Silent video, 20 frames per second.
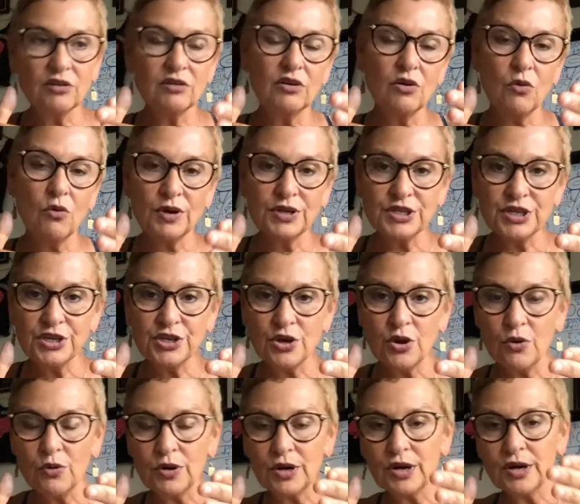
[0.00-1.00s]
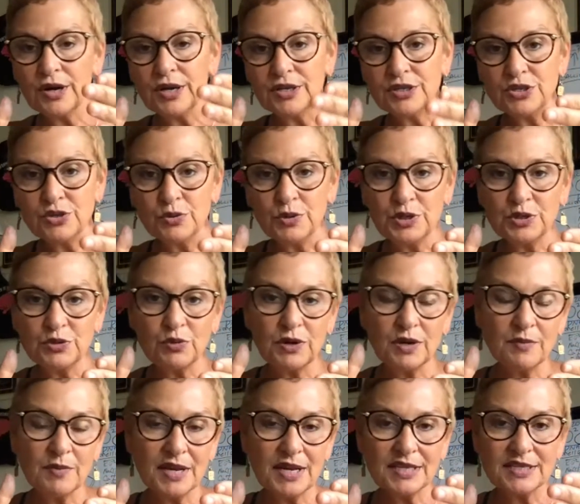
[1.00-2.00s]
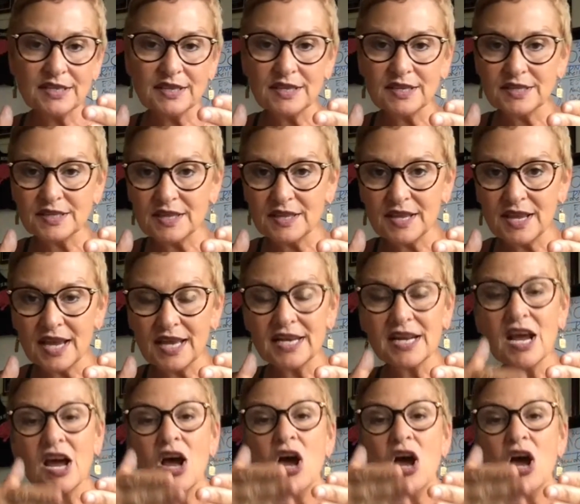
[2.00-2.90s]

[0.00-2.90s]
going to yoga and doing 20 minutes of this and that.